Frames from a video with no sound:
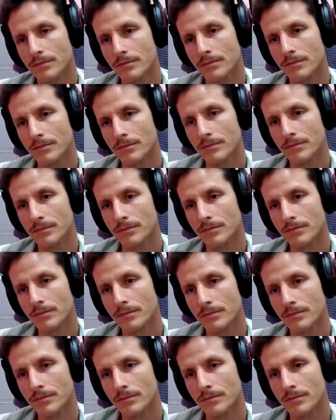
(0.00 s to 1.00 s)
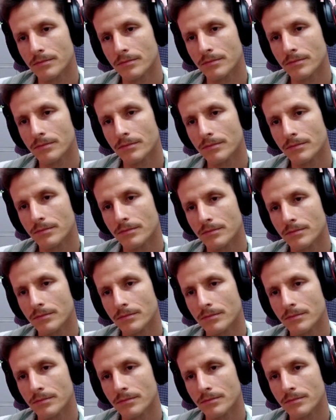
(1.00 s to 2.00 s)

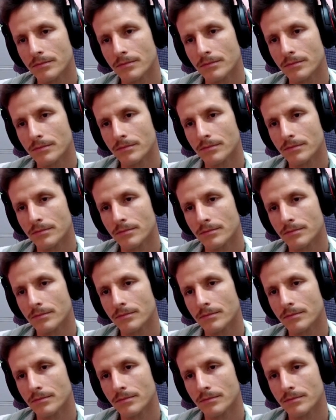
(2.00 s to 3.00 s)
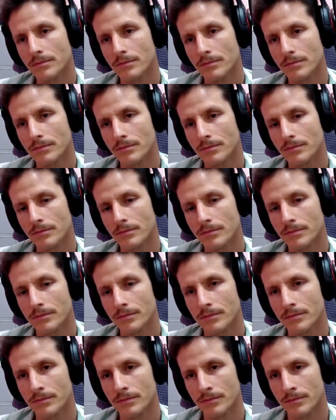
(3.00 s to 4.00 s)

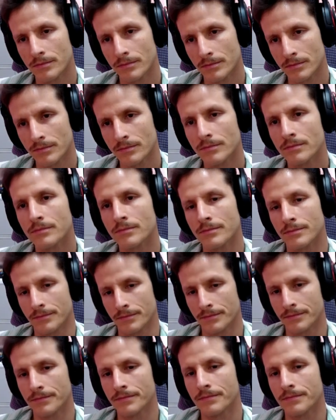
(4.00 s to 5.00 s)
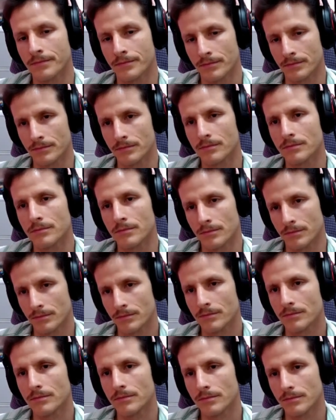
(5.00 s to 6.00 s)

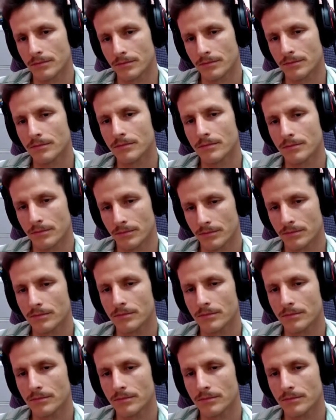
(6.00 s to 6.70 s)
[no speech]